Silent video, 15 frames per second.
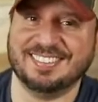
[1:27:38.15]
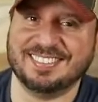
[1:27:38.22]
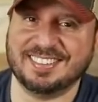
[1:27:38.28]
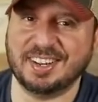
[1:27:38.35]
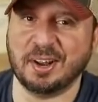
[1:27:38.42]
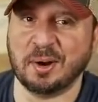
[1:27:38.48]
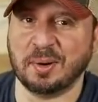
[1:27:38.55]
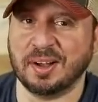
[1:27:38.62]
you
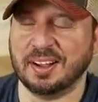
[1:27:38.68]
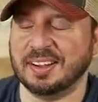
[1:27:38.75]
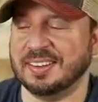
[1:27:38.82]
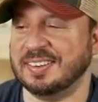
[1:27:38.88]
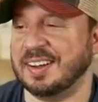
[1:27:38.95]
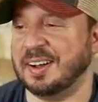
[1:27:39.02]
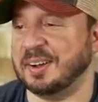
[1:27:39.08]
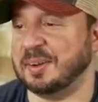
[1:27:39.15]
know, uh,
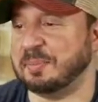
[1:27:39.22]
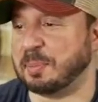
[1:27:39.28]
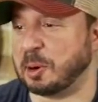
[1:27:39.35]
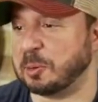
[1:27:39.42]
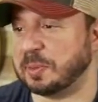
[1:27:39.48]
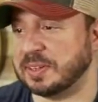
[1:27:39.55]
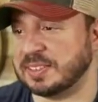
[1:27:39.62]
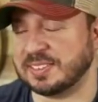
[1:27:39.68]
uh,
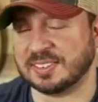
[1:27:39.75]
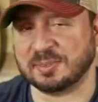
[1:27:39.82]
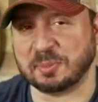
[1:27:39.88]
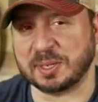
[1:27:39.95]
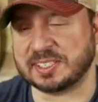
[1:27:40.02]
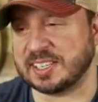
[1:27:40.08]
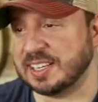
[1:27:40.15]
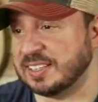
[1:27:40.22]
bourbons and
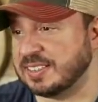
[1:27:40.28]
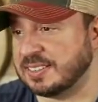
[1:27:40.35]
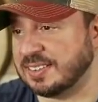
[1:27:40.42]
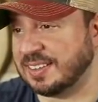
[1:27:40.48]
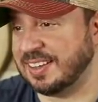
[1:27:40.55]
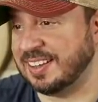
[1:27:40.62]
whiskeys.